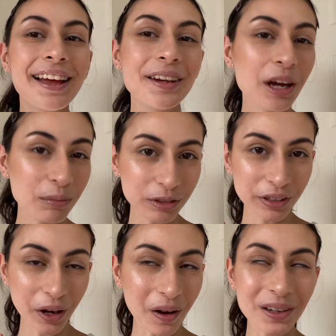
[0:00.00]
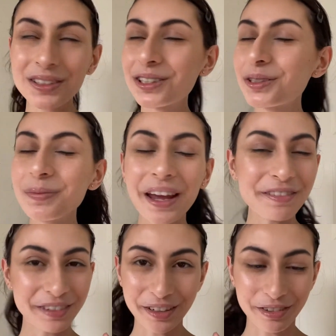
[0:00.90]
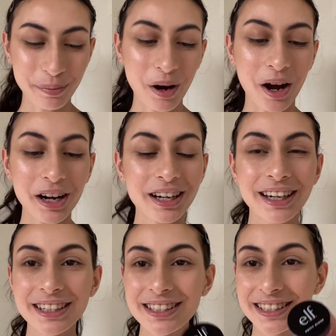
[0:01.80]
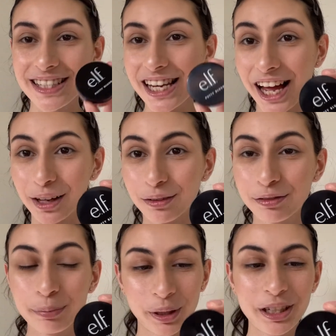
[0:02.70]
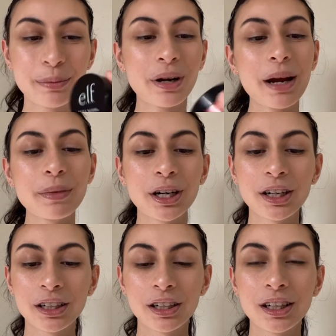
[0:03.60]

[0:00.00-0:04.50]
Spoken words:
And now moving on to my favorite part is the e.l.f. Putty Primer.